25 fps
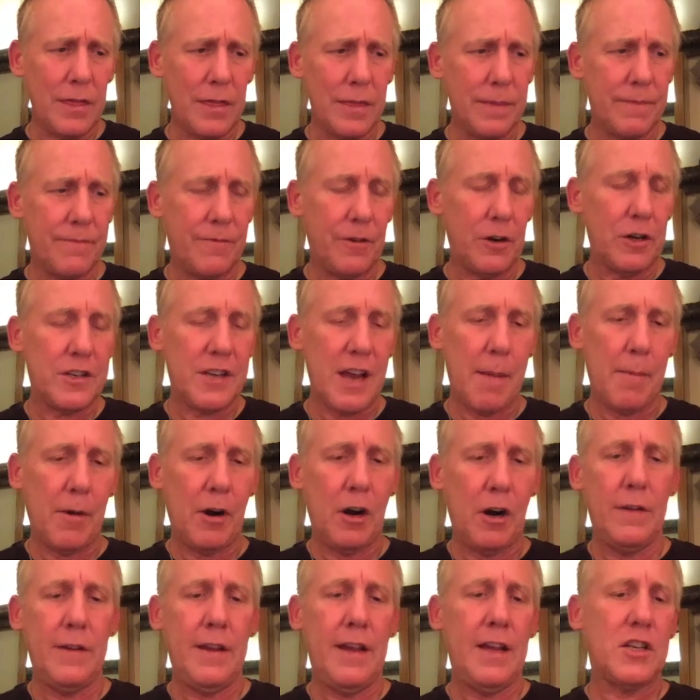And
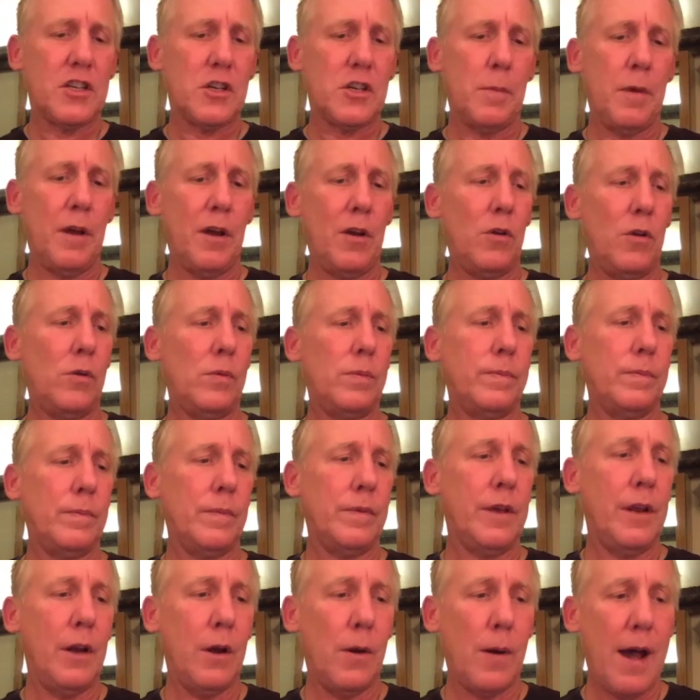first time I heard the
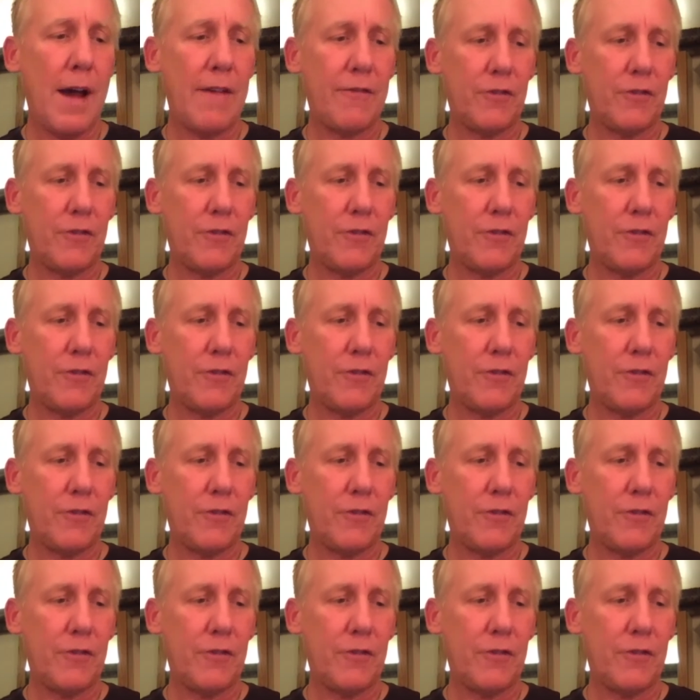instrumental,